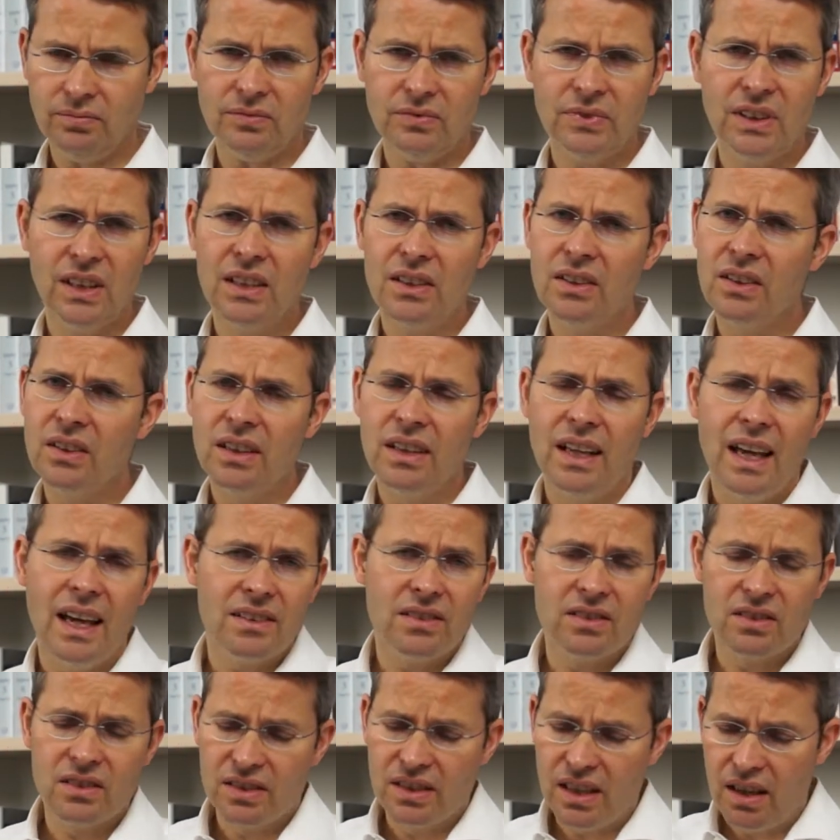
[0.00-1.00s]
you can
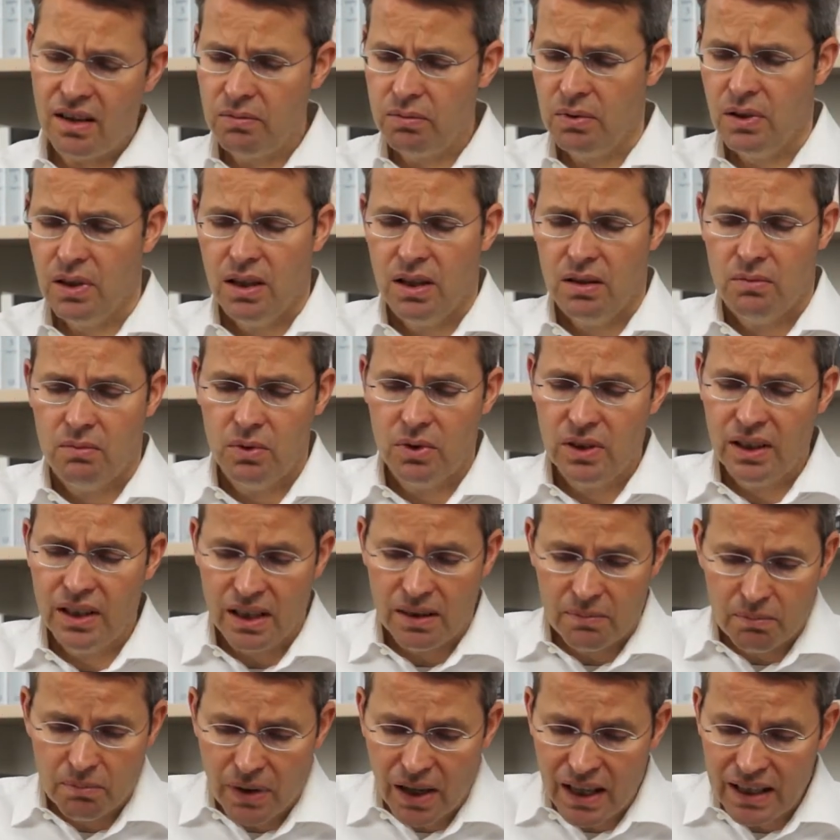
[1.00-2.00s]
ask yourself, what do you
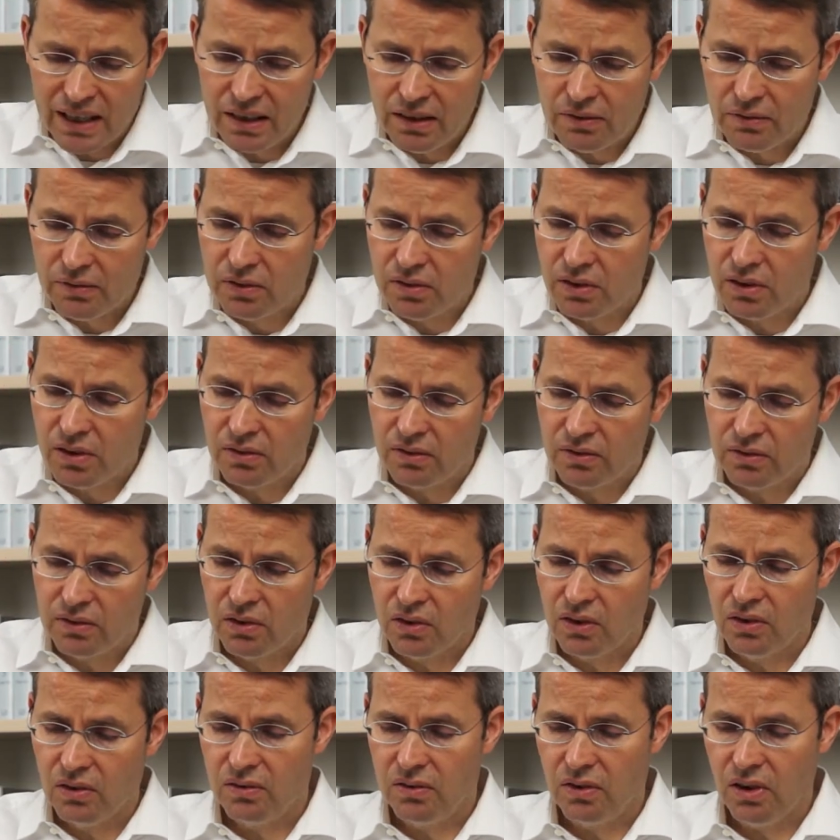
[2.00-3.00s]
get money
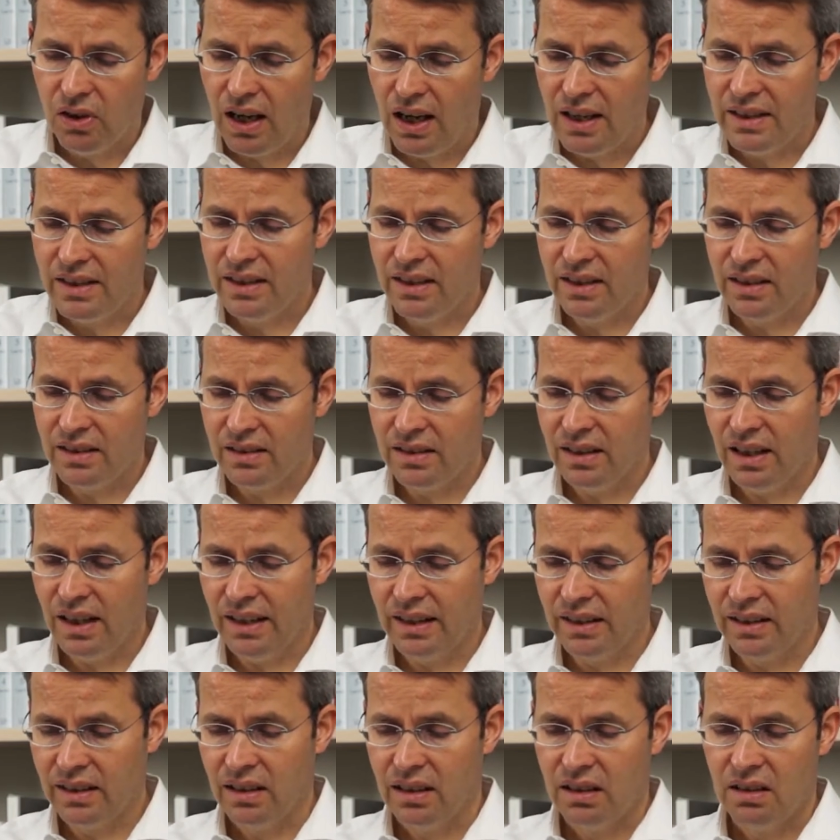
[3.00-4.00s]
for ideas
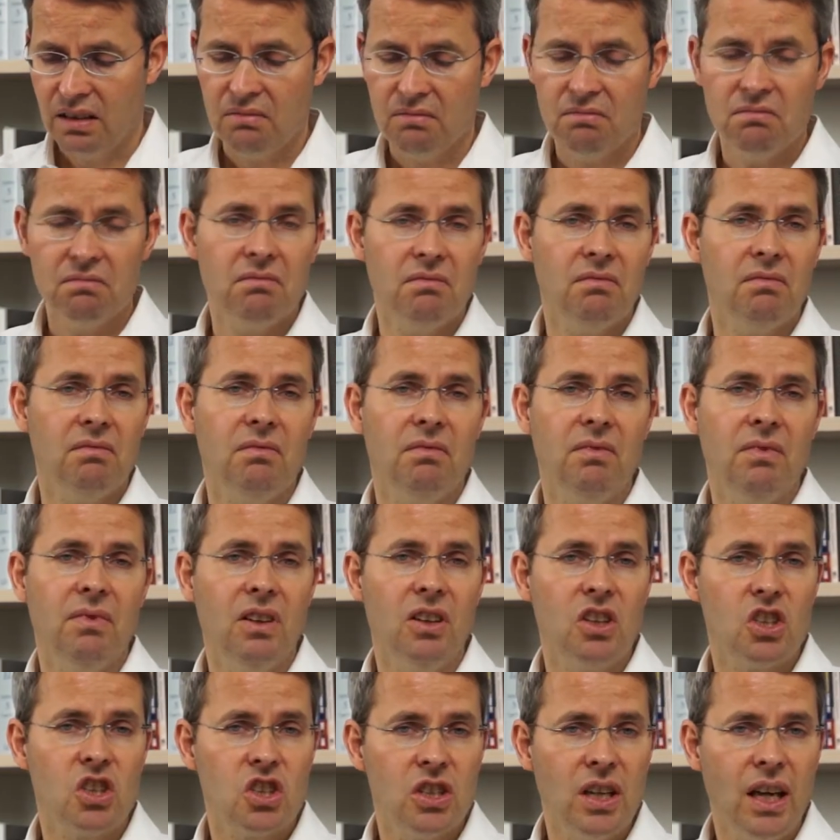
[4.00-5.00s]
like
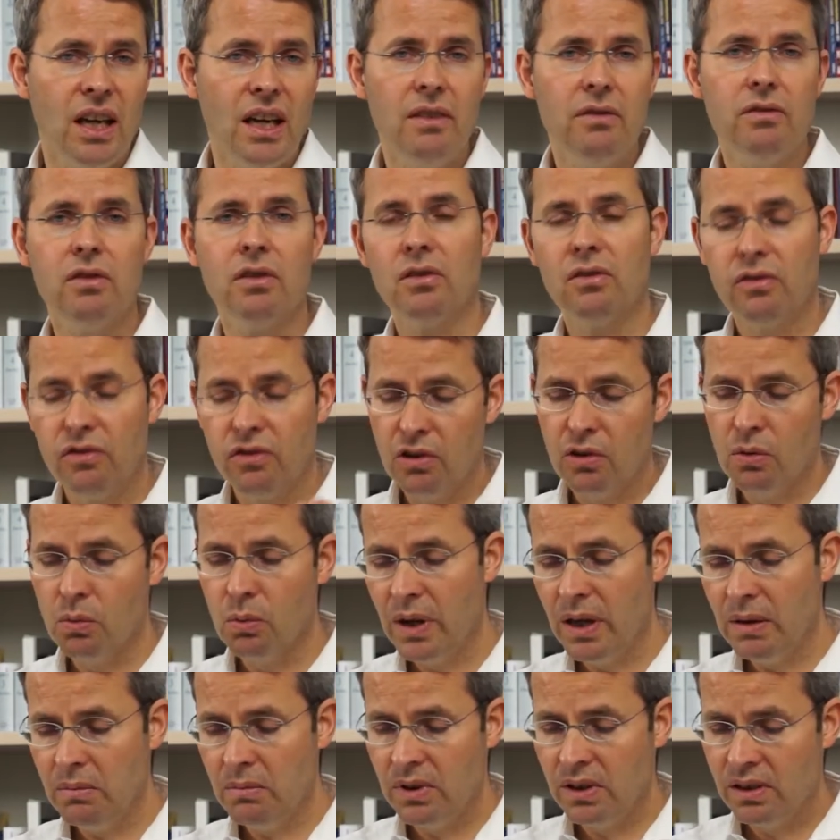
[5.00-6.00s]
a shaver for
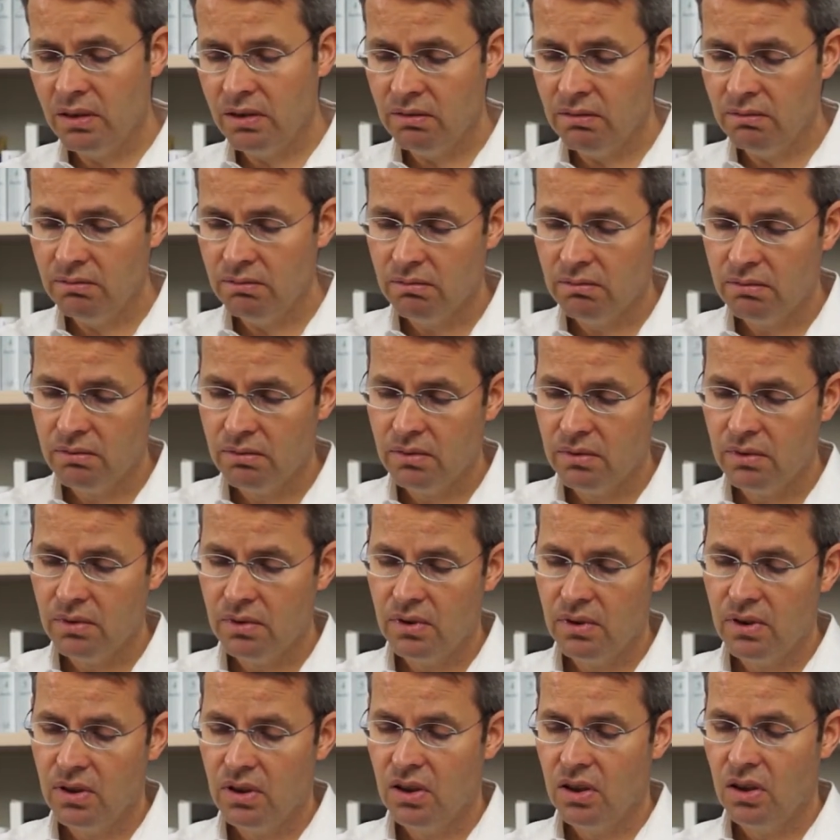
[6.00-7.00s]
women
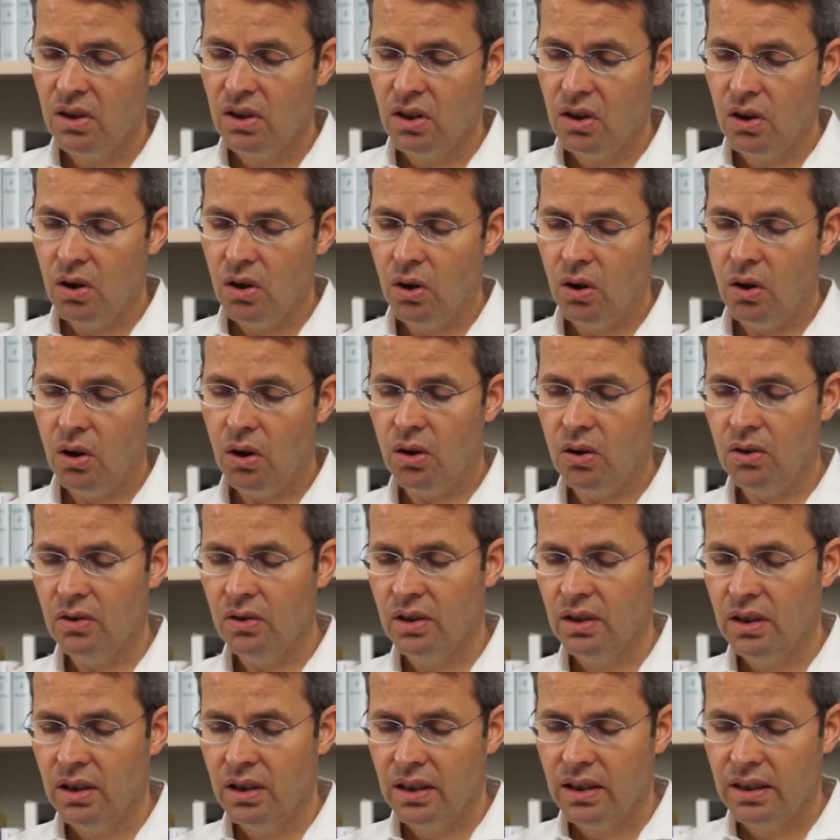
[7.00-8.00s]
or
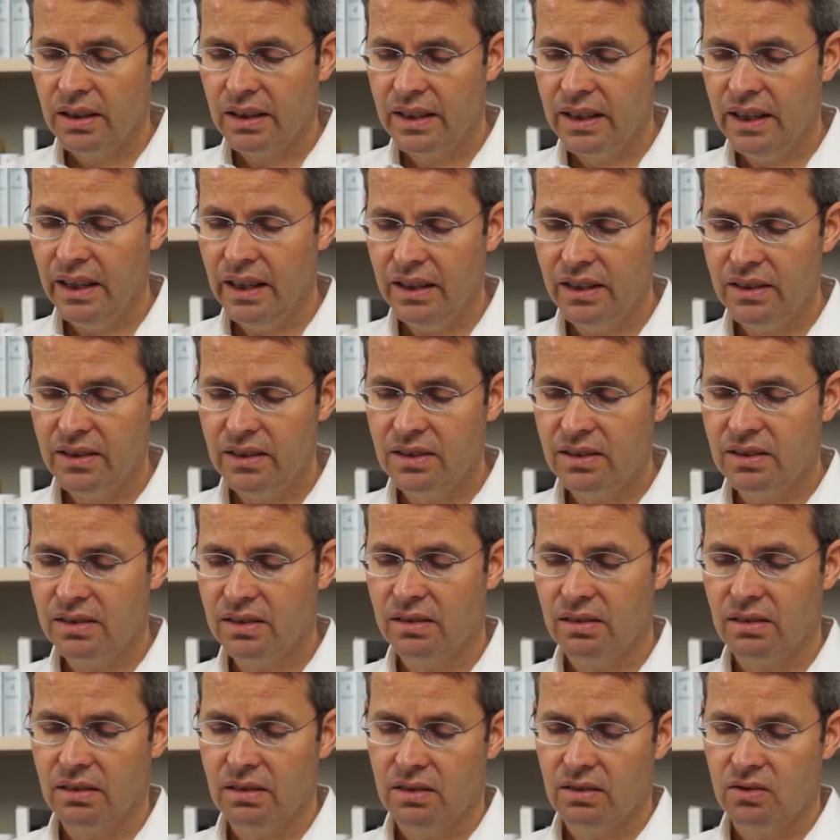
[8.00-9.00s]

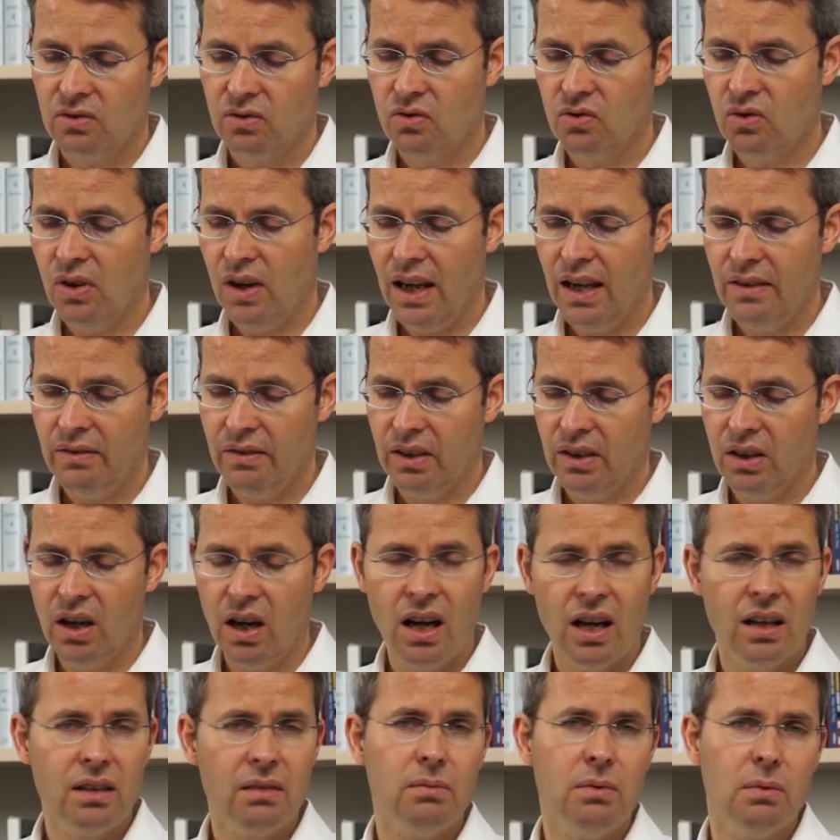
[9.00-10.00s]
kids driving
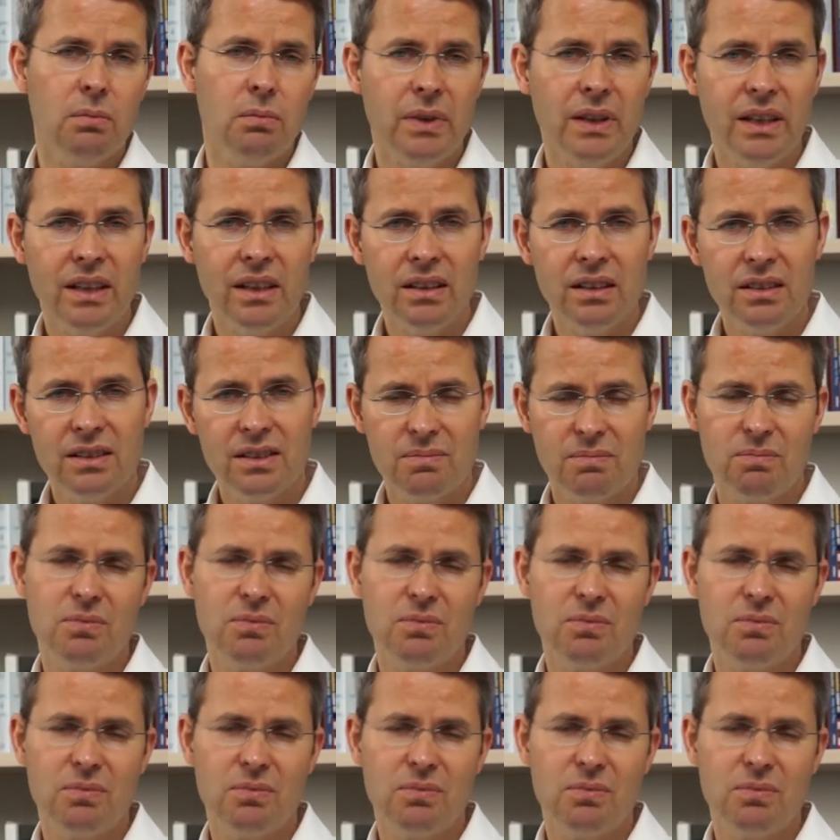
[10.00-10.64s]
automobiles?